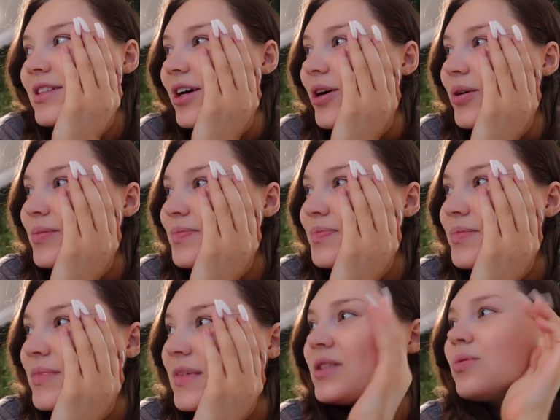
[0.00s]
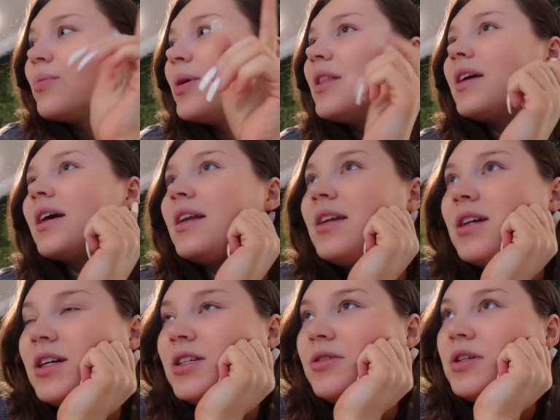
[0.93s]
so that's one more thing I,
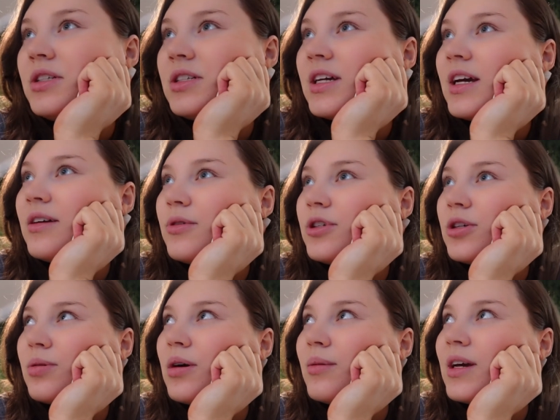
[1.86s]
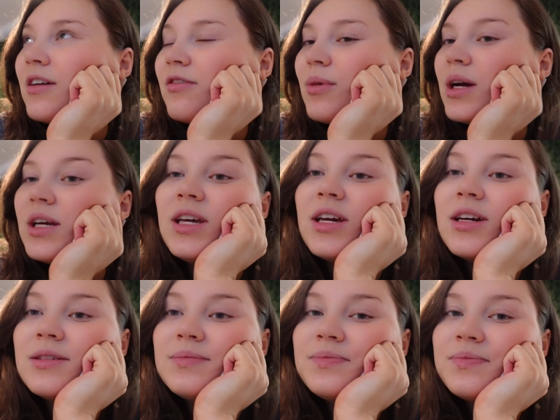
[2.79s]
need, I do need to get, which I'll probably get from
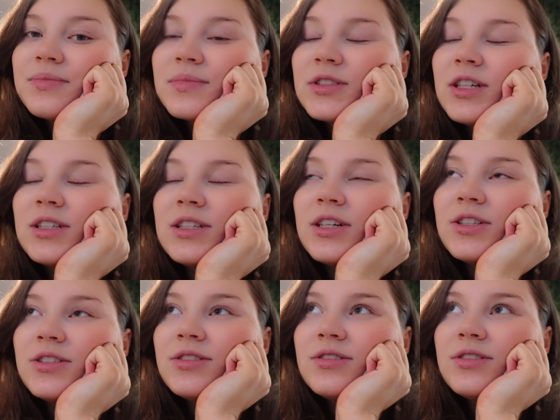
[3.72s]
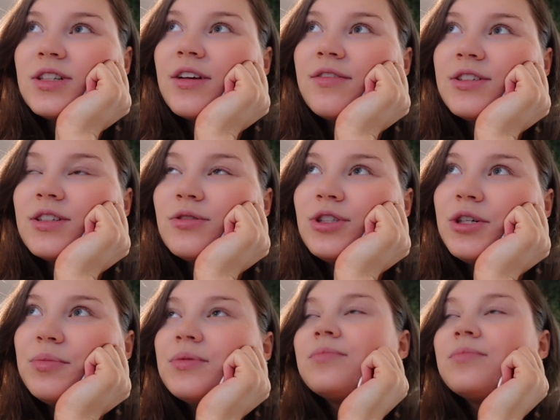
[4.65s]
Ikea because their stuff is so cheap.